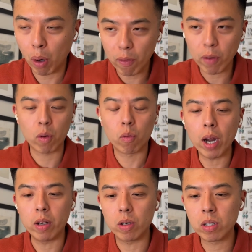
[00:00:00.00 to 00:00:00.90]
perfect for
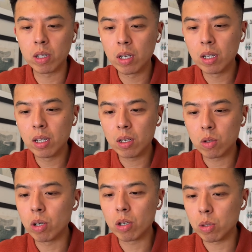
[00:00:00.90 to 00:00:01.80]
writers.
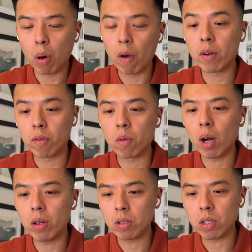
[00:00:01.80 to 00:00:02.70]
Twitter is perfect for
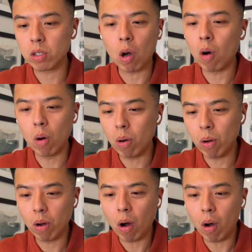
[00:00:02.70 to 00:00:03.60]
writers. It's all
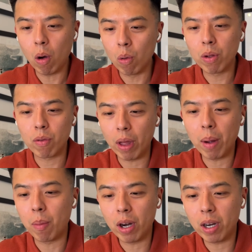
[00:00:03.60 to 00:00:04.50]
only for
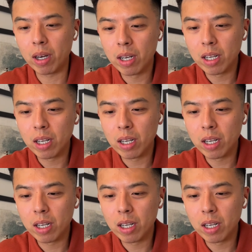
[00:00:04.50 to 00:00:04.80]
them, right?